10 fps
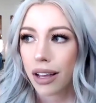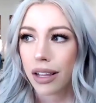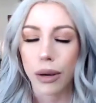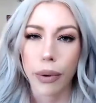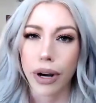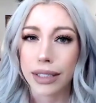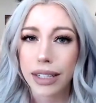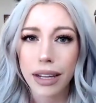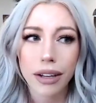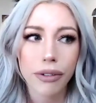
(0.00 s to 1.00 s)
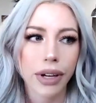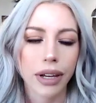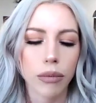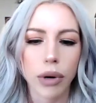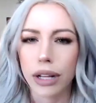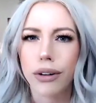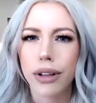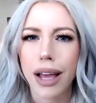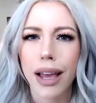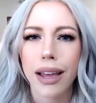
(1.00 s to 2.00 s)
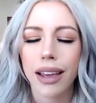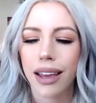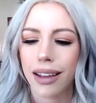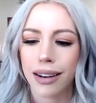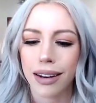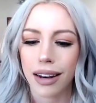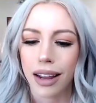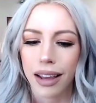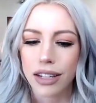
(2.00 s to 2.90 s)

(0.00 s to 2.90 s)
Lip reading: like where I live and what I look like and